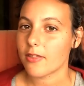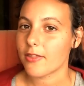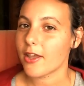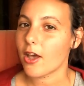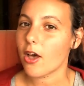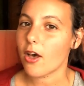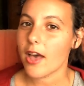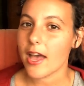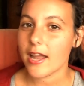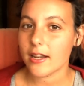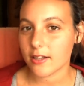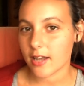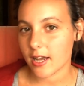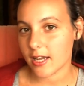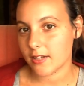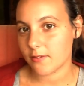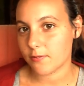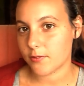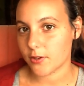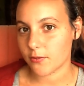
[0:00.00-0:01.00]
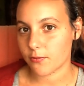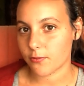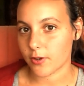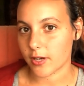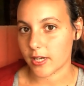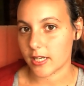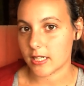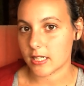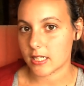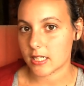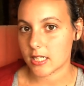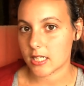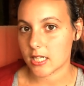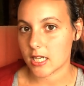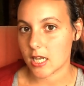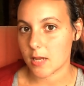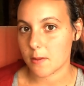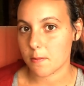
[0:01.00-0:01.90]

they all had kind of different